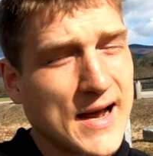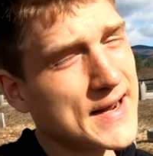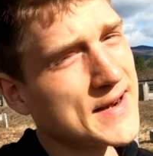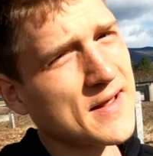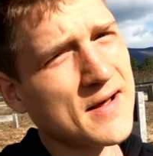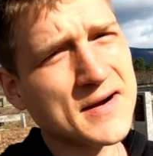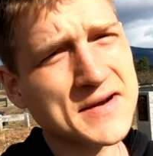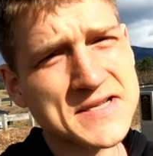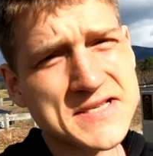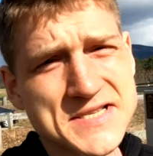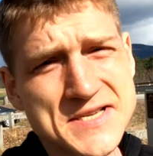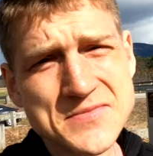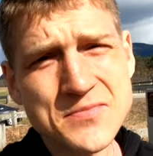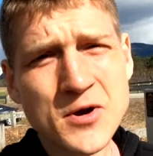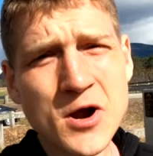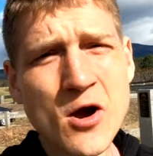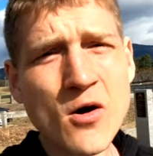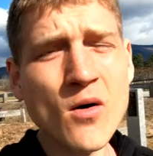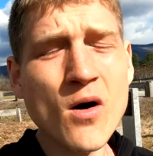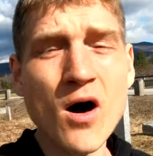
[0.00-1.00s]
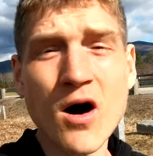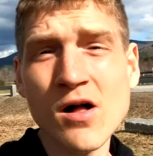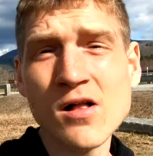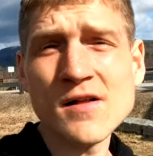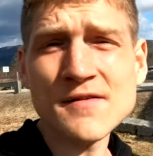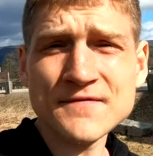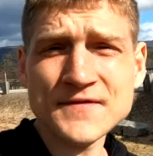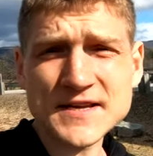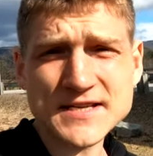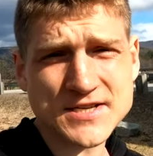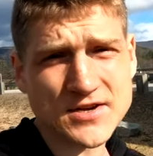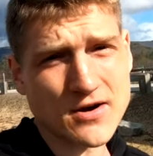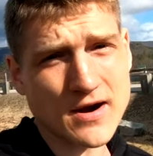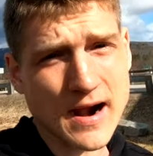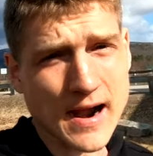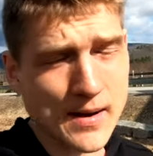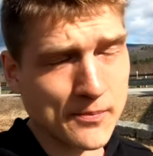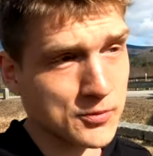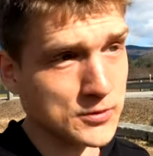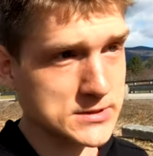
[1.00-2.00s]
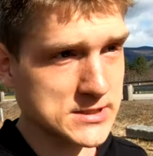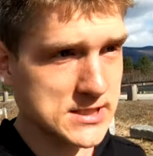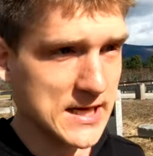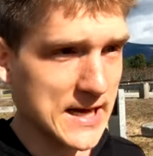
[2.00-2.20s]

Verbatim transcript: And honestly, bro, all of this crap was